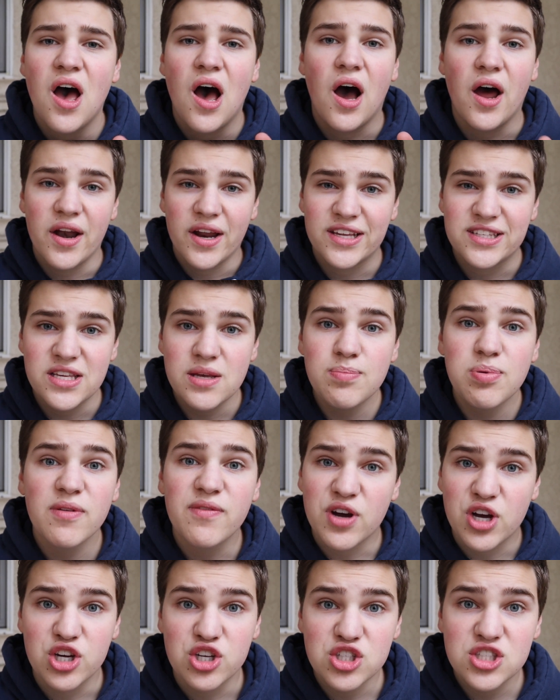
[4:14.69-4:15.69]
An example
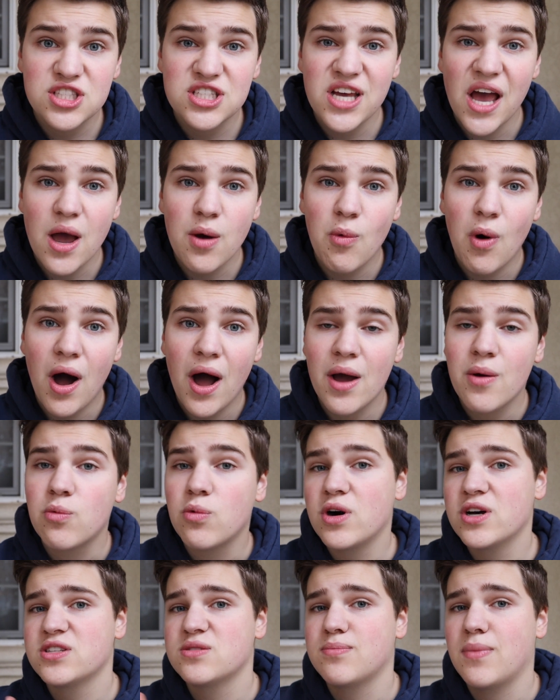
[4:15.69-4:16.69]
of a good DIY
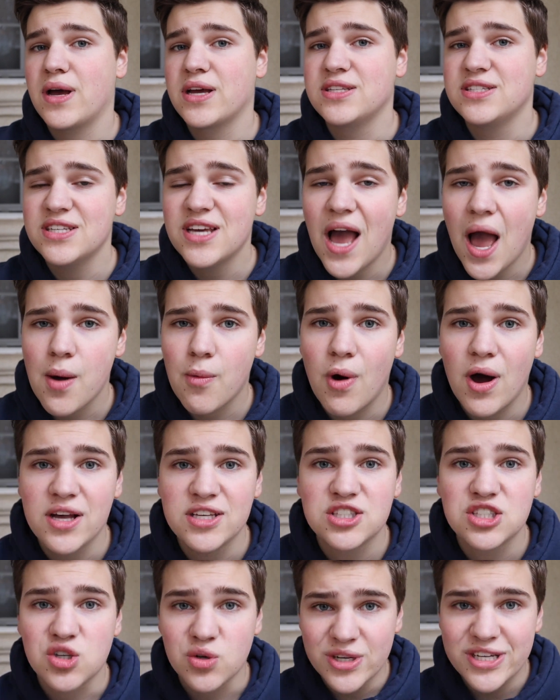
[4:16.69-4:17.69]
was my
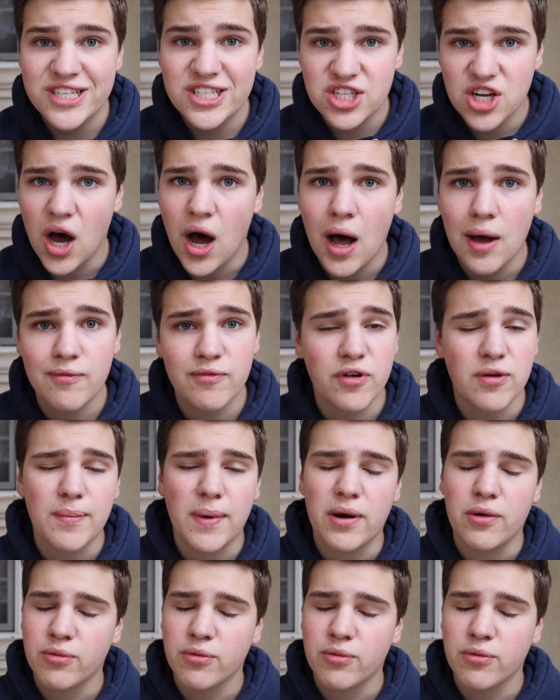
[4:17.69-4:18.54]
DIY screen top for my